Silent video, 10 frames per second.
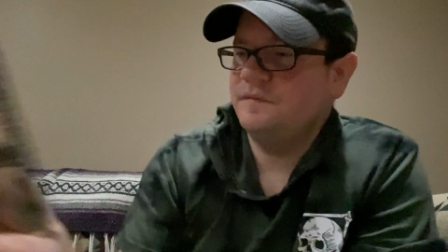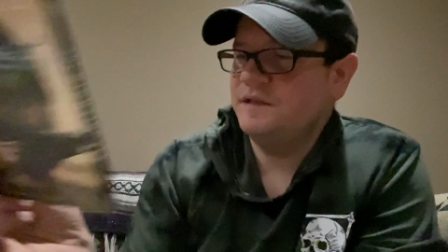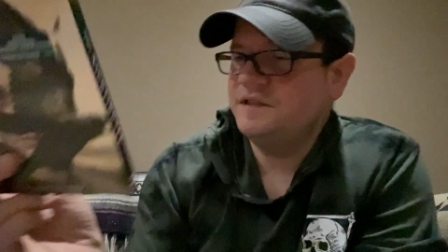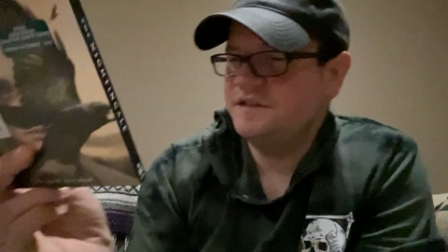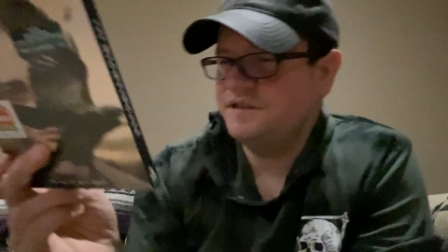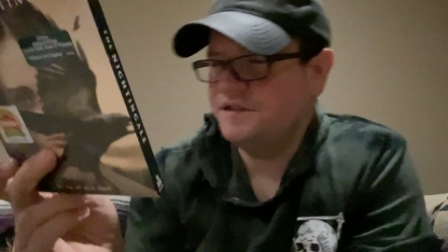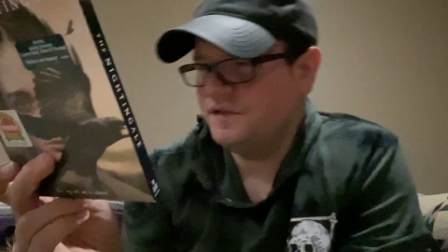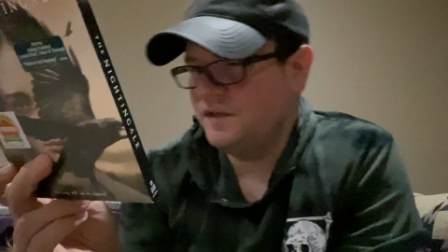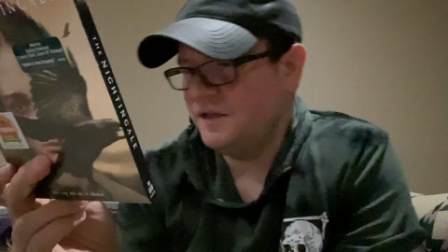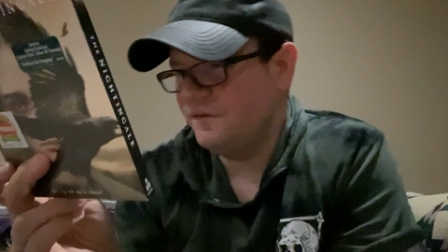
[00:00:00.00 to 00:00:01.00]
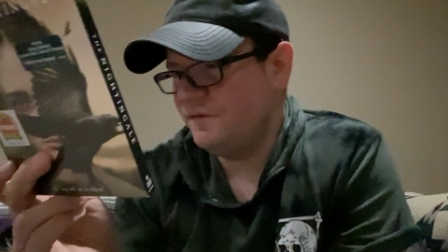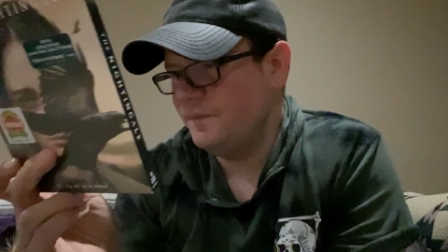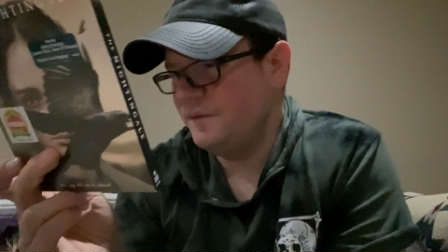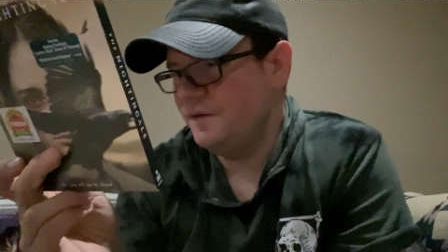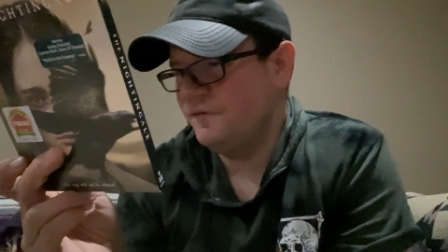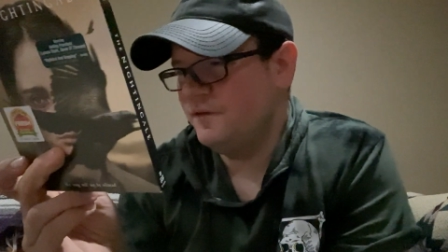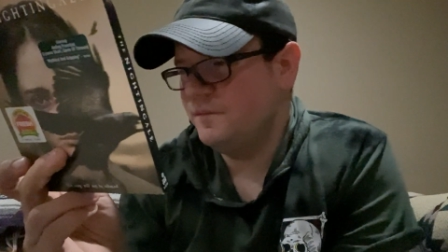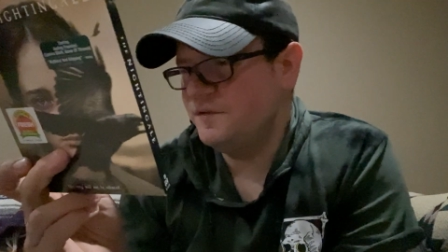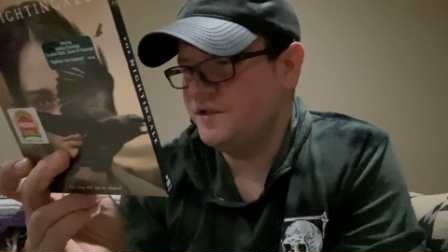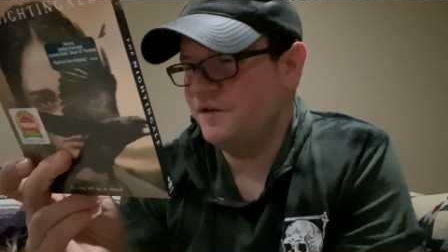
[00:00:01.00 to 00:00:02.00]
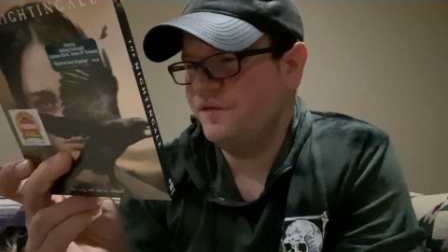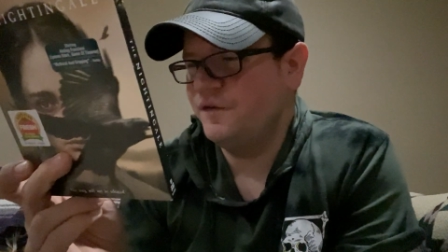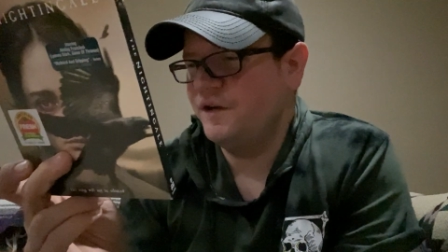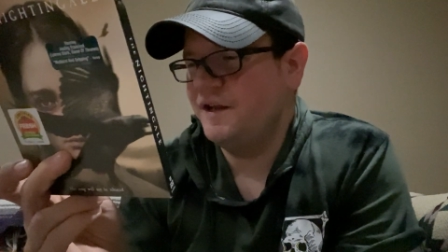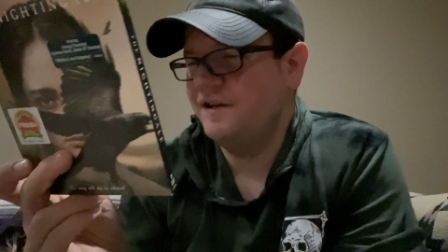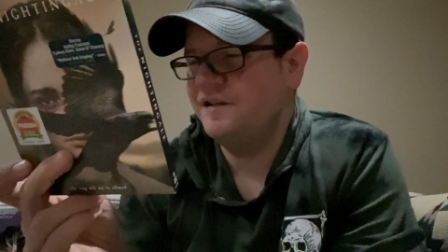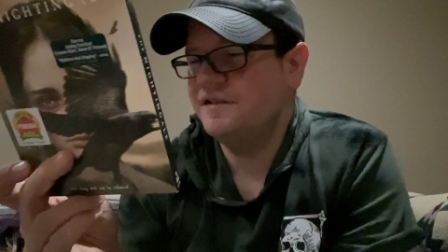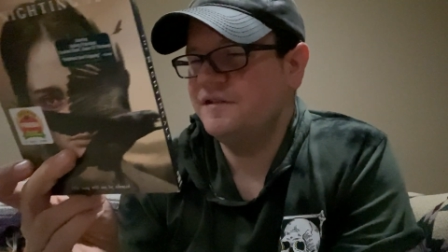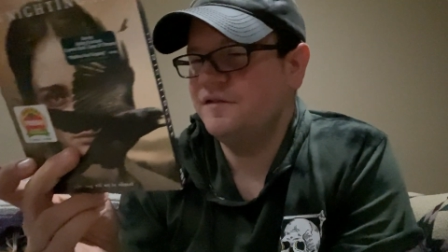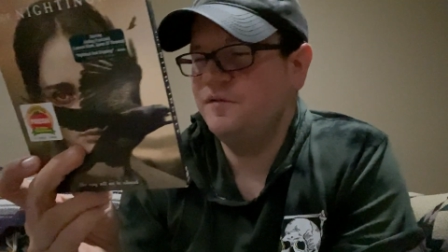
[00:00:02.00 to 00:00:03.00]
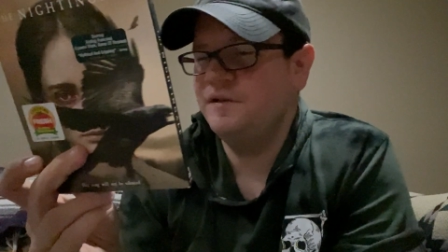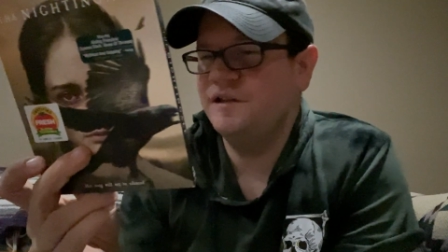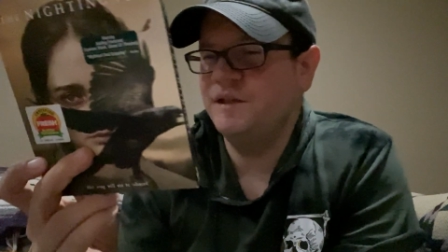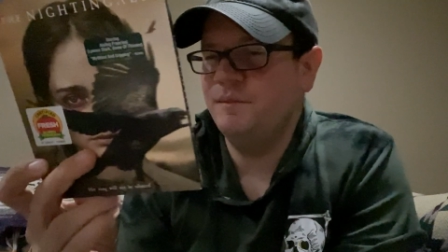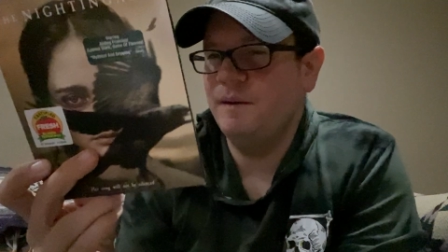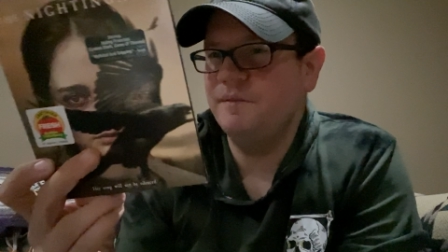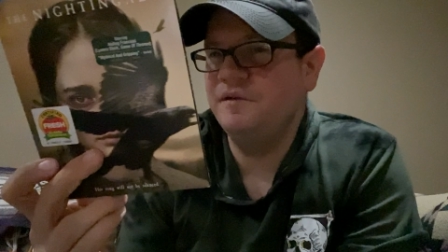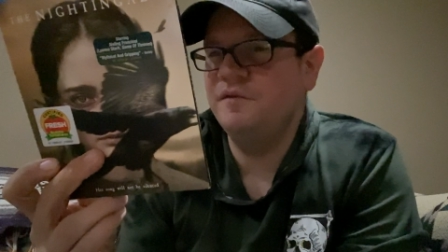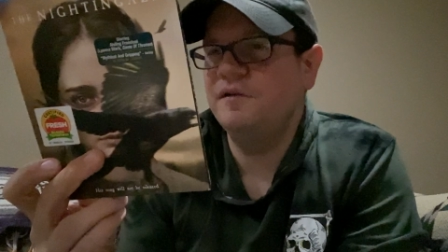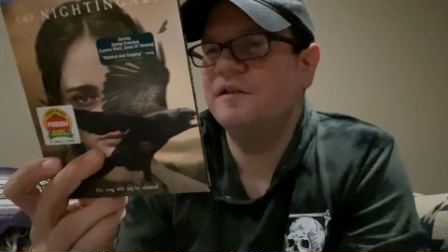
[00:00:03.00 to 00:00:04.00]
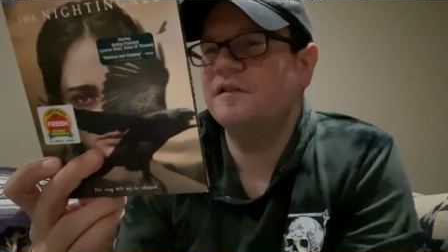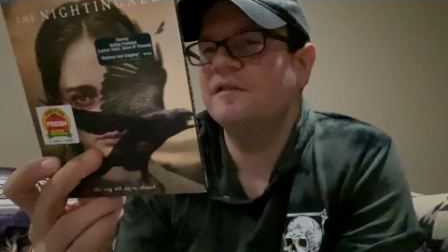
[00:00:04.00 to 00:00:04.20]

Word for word: this is uh, from the from Jennifer Kent, who did The Babadook.